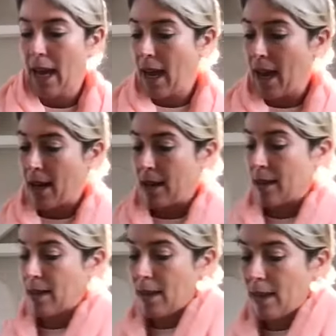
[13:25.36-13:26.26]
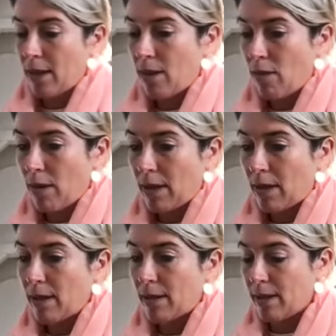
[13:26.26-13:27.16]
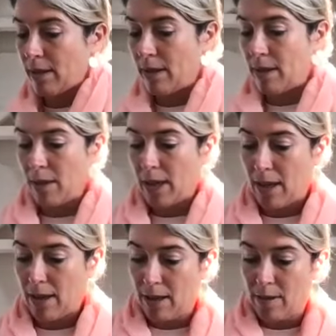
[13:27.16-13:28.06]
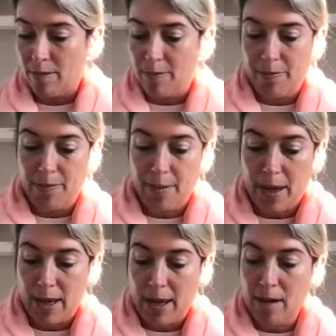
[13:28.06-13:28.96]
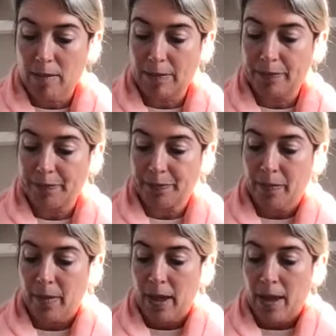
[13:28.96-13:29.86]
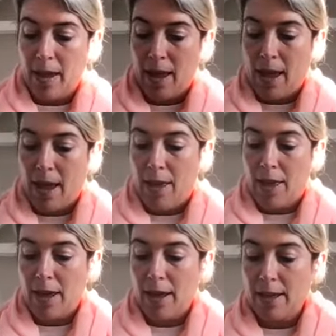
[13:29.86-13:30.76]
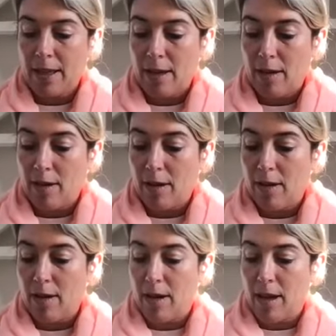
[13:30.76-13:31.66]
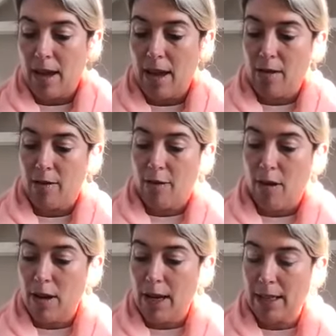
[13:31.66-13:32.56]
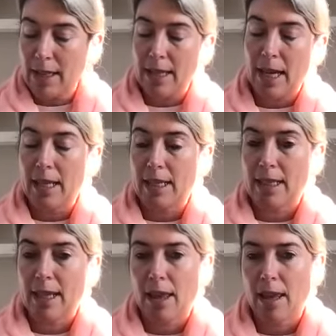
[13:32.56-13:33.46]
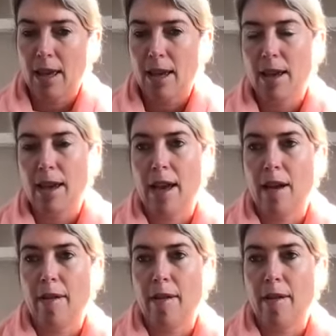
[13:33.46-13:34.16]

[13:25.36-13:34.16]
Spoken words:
And the Thinker oils, so let me get this back up. Thinker is far less intense than the